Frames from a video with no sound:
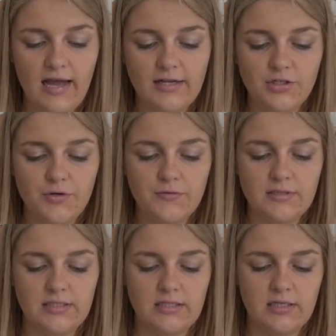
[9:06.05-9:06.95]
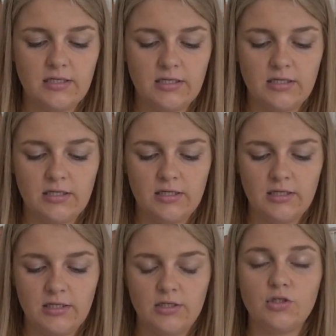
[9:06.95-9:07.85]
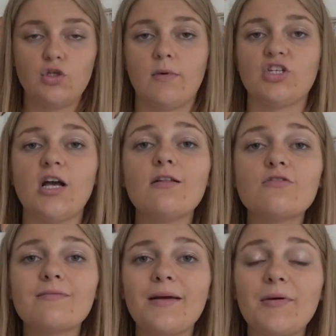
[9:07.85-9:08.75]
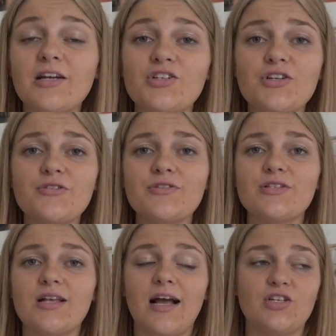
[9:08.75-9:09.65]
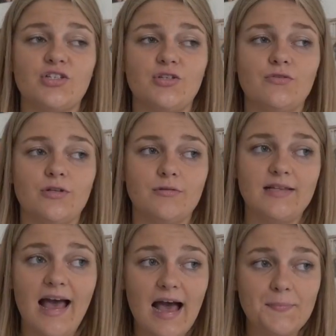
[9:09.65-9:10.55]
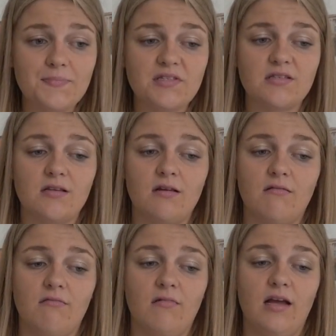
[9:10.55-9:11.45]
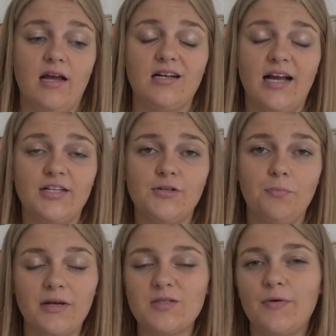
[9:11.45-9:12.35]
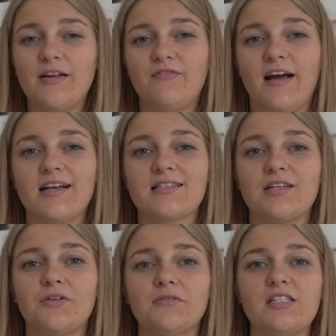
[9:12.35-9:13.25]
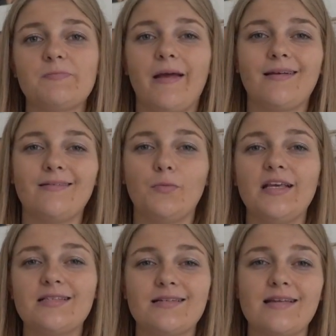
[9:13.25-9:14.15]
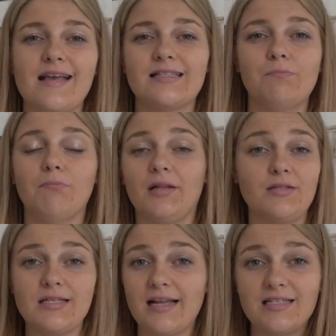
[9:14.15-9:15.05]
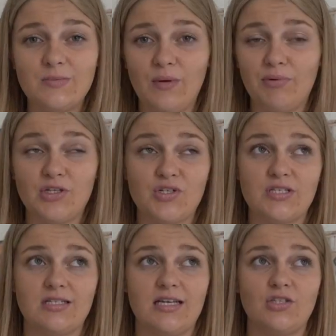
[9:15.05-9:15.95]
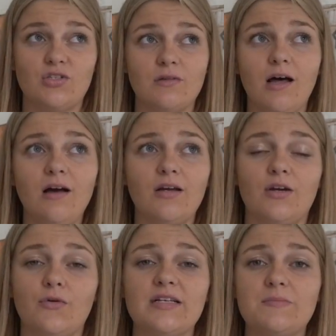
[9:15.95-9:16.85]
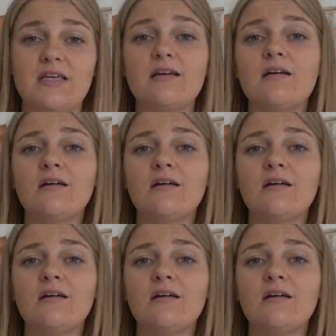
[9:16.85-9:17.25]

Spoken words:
I don't do much else with my pictures. I just use those apps and it's pretty fast. I don't spend weeks and days and months editing my pictures. It takes too long. It annoys me.